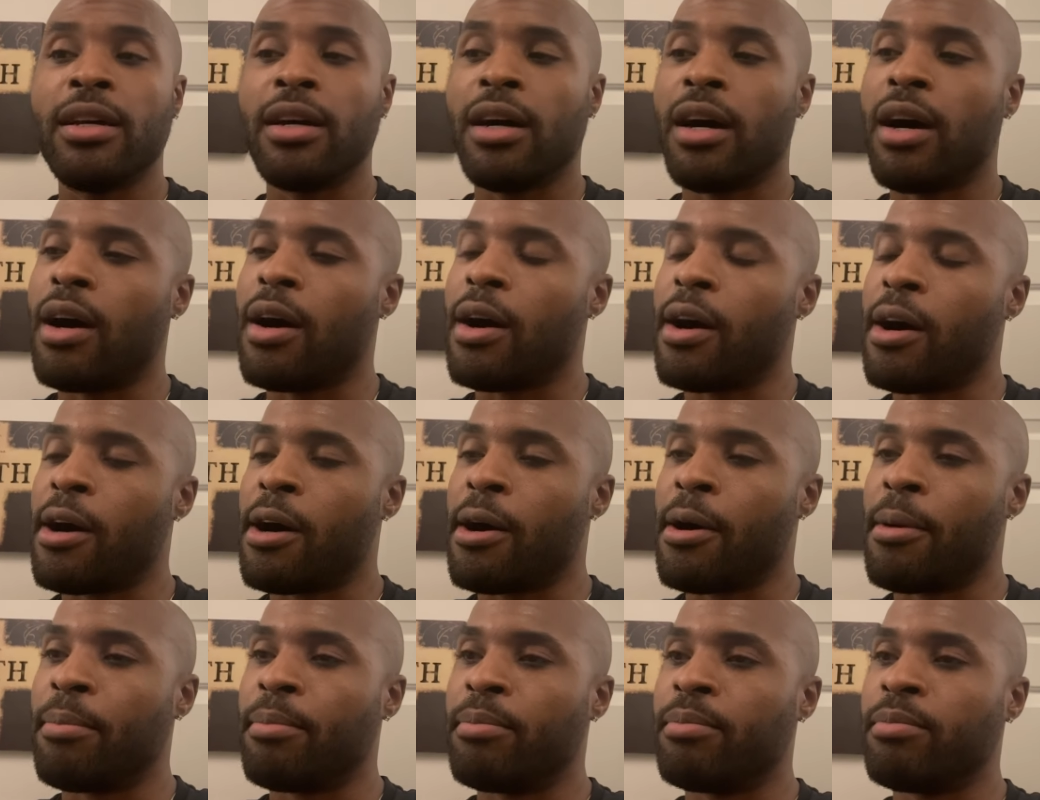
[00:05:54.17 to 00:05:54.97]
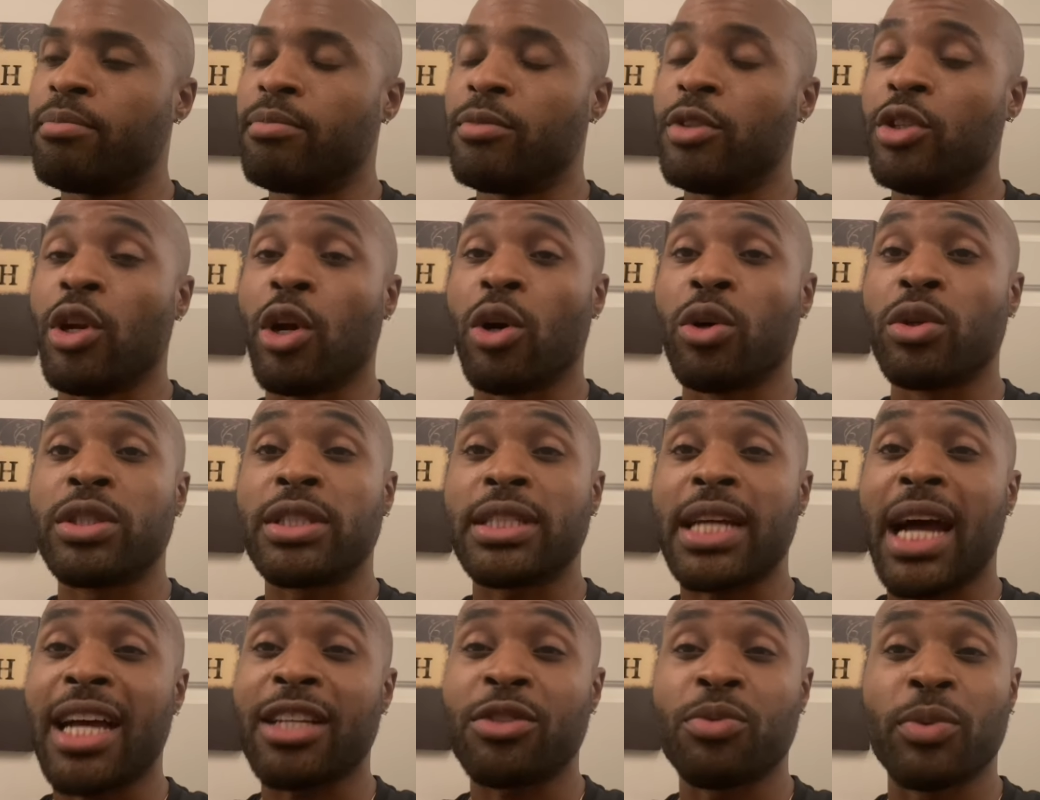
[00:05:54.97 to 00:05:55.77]
you know,
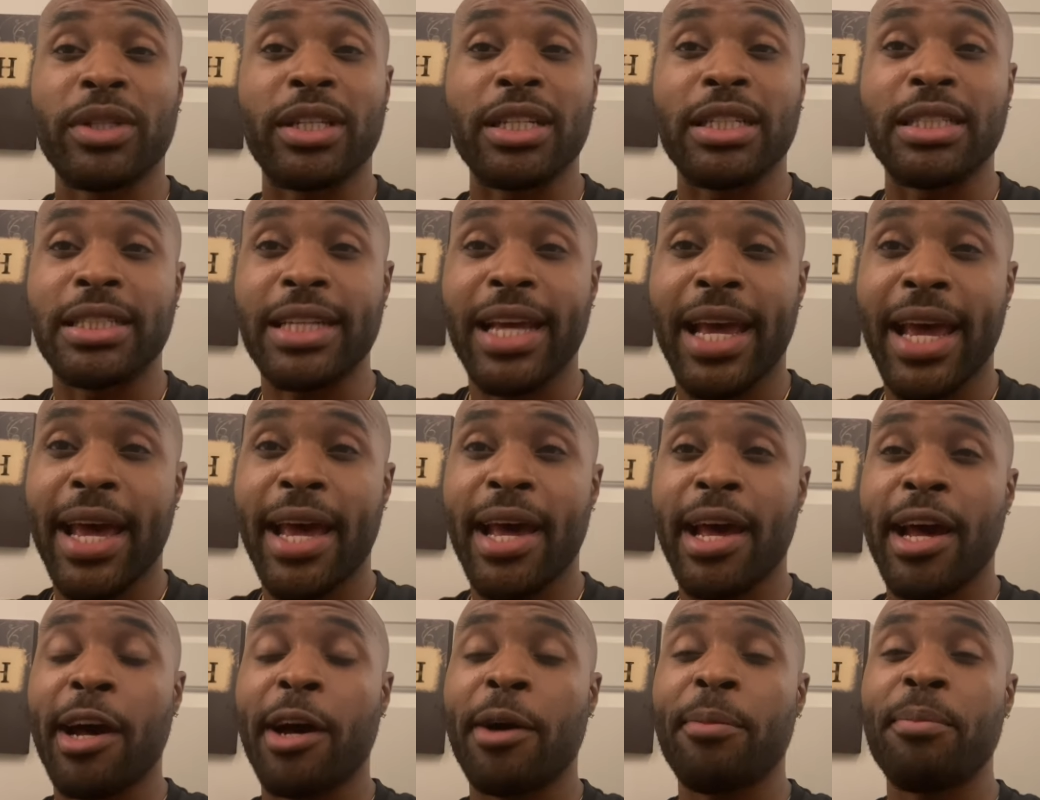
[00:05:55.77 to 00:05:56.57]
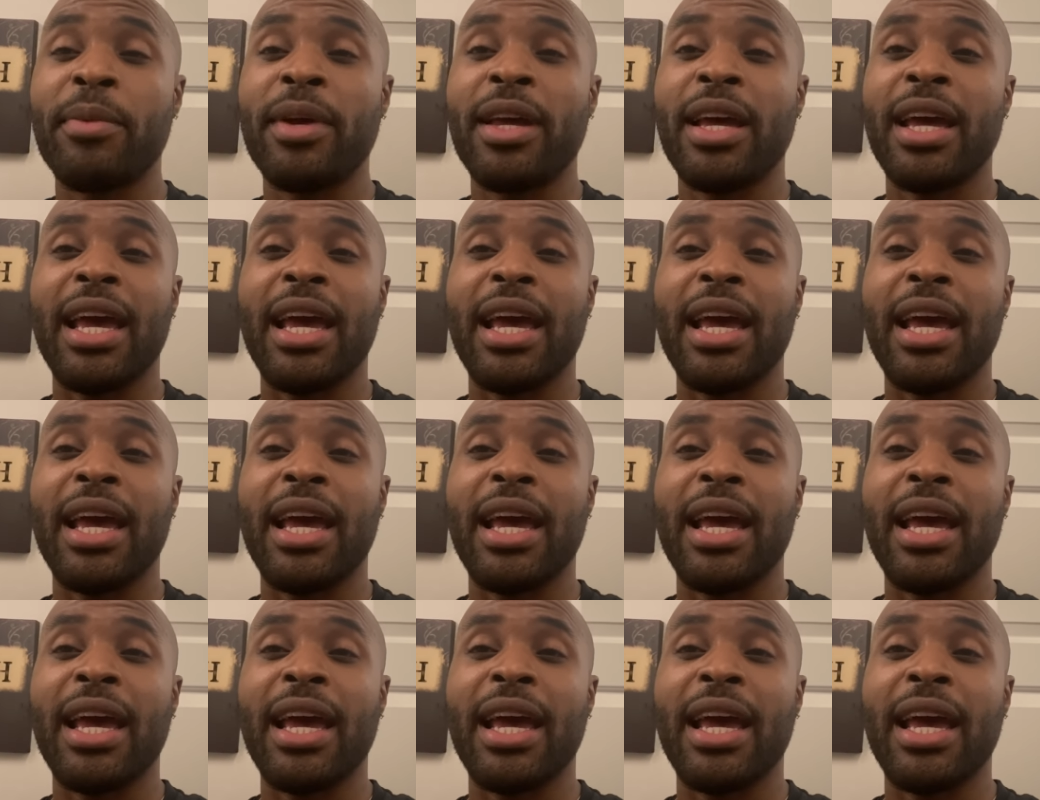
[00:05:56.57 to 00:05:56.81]
shots with the jab.